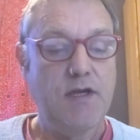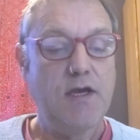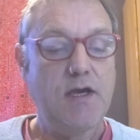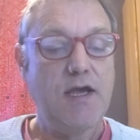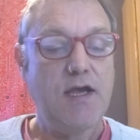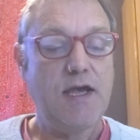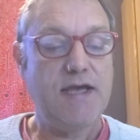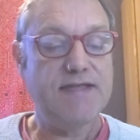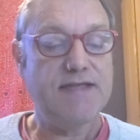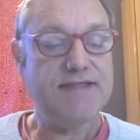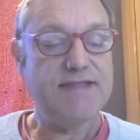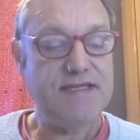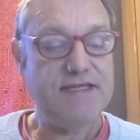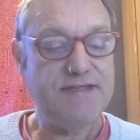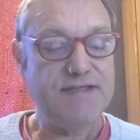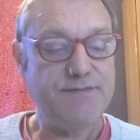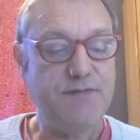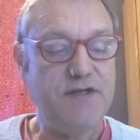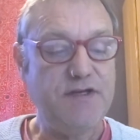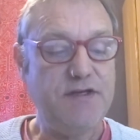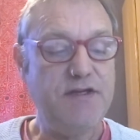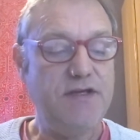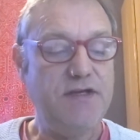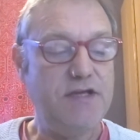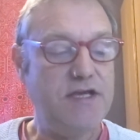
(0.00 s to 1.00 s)

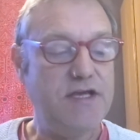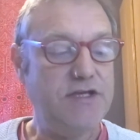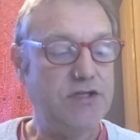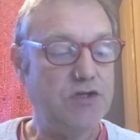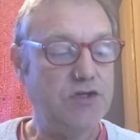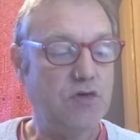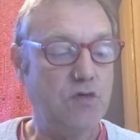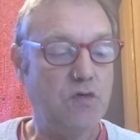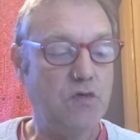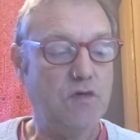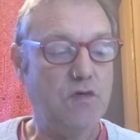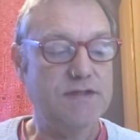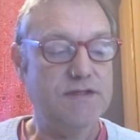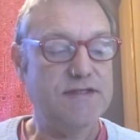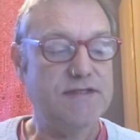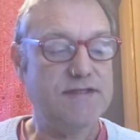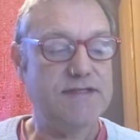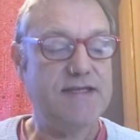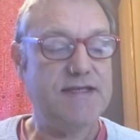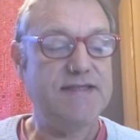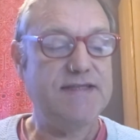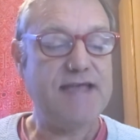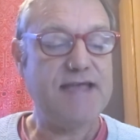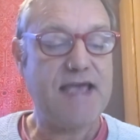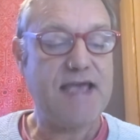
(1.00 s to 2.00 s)
Assessment in each course
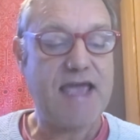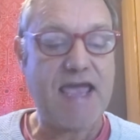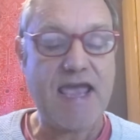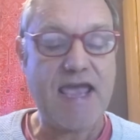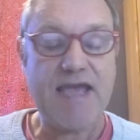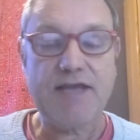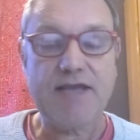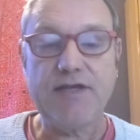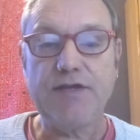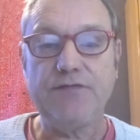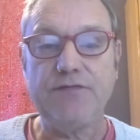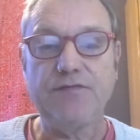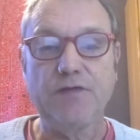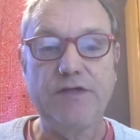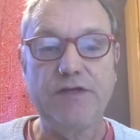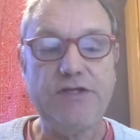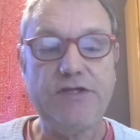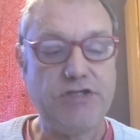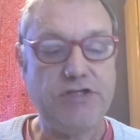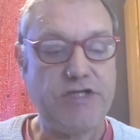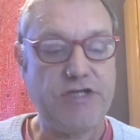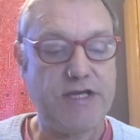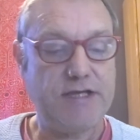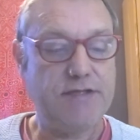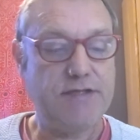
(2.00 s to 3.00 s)
is actively
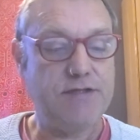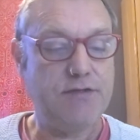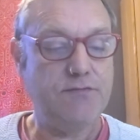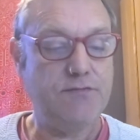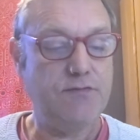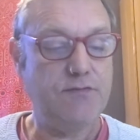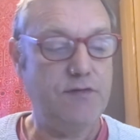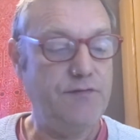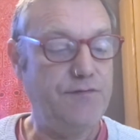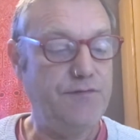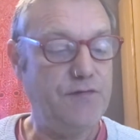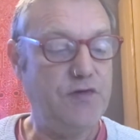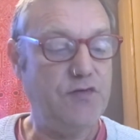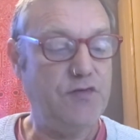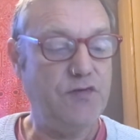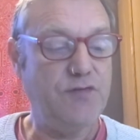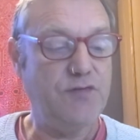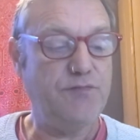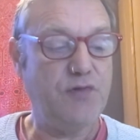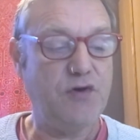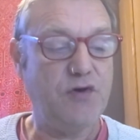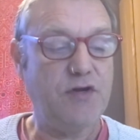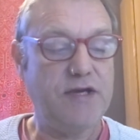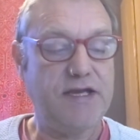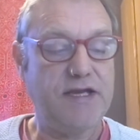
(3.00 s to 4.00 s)
checked and reviewed
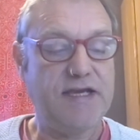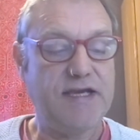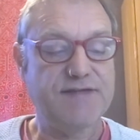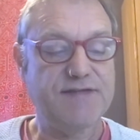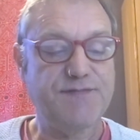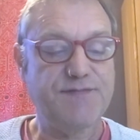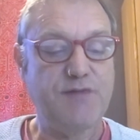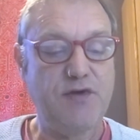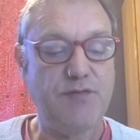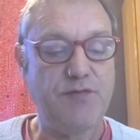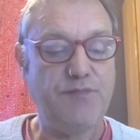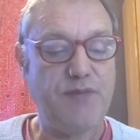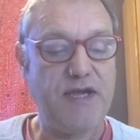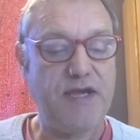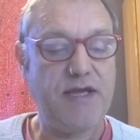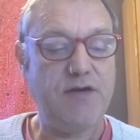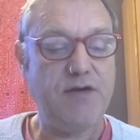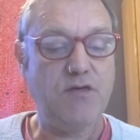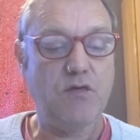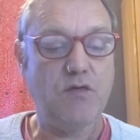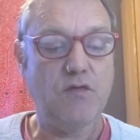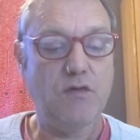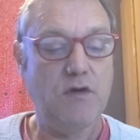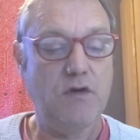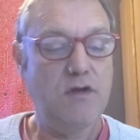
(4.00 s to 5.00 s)
by an expert
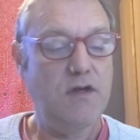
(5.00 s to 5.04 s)
panel.